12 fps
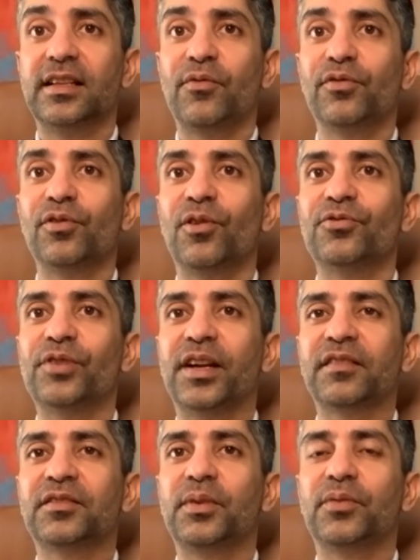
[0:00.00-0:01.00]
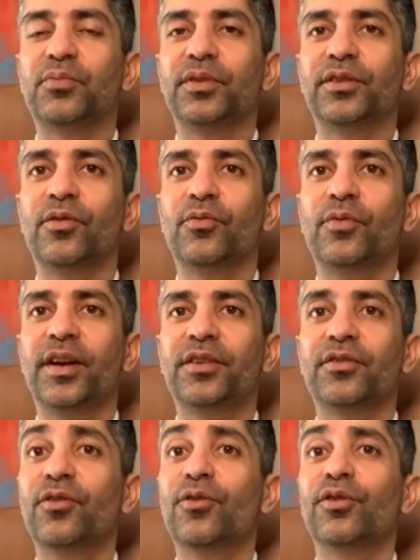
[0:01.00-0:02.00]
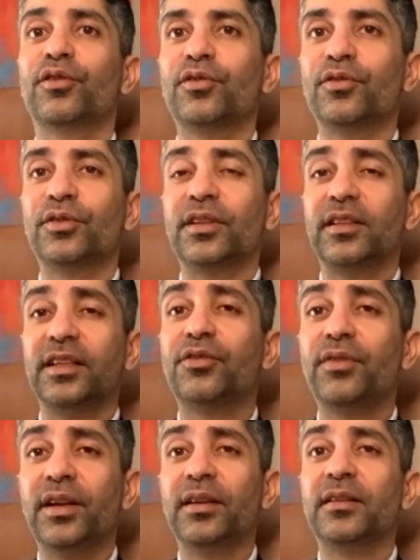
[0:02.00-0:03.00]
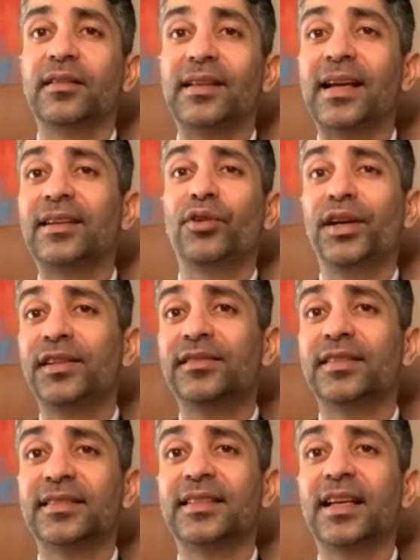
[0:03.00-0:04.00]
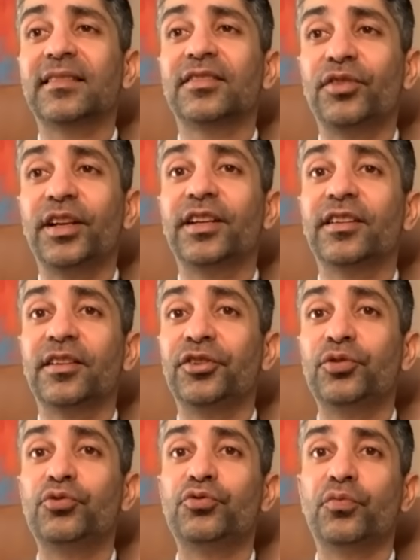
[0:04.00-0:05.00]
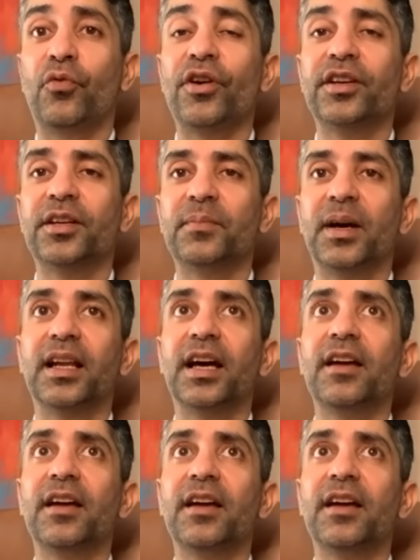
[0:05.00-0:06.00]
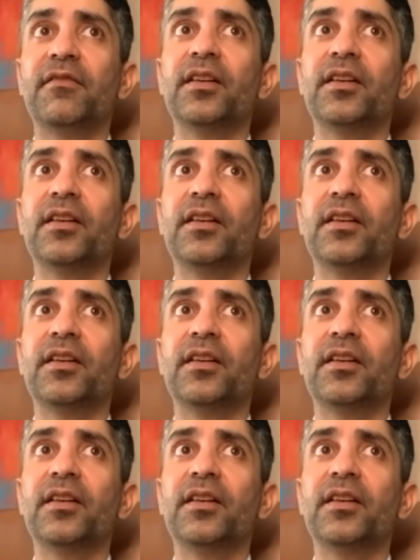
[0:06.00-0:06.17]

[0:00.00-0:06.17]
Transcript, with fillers: I was all dressed, but with nowhere to go. So it created that great success created a huge void in my life.